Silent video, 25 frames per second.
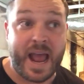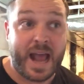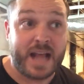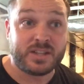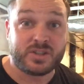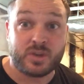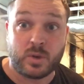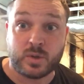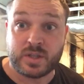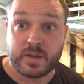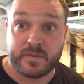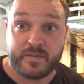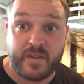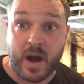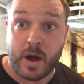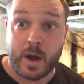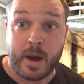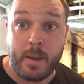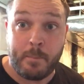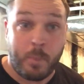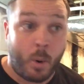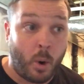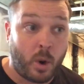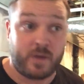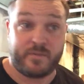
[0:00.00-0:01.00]
And so it's very
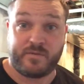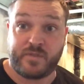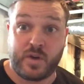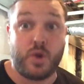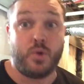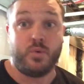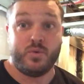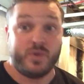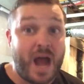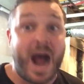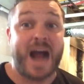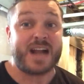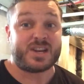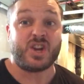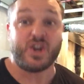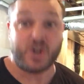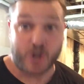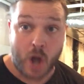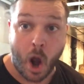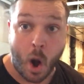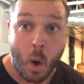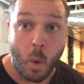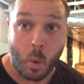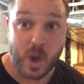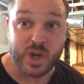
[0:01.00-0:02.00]
important for you not to
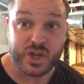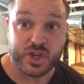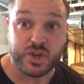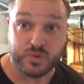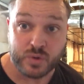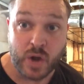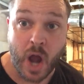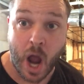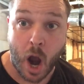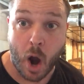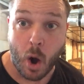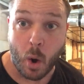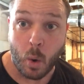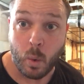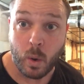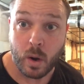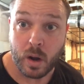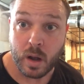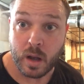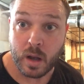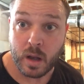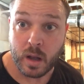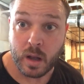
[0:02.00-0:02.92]
know what you know.